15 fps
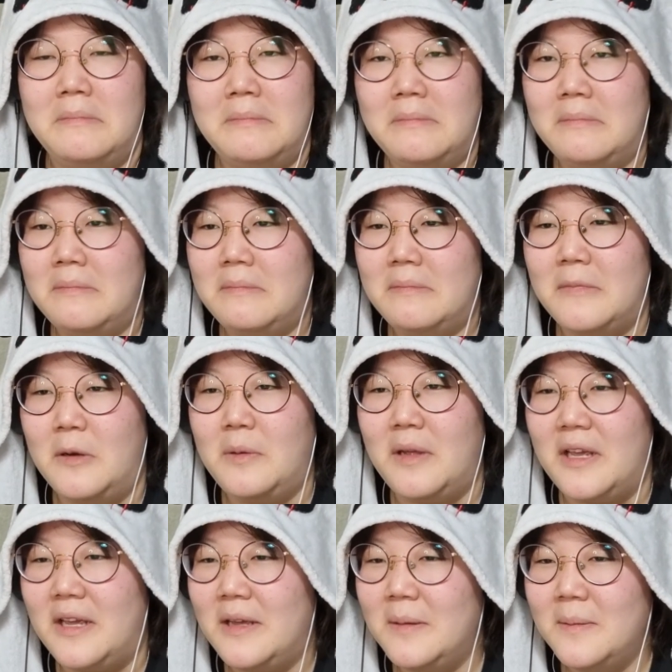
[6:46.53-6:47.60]
Damn.
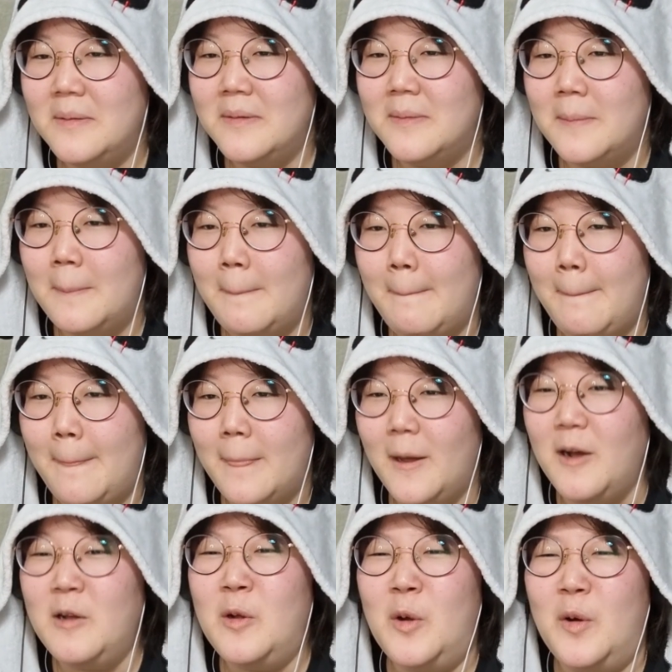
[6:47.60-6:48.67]
Okay.
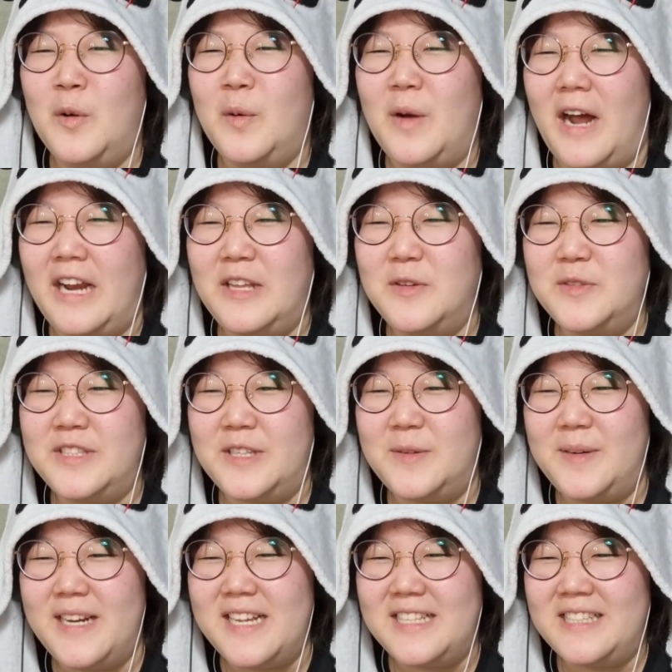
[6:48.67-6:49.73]
Oh, are you serious?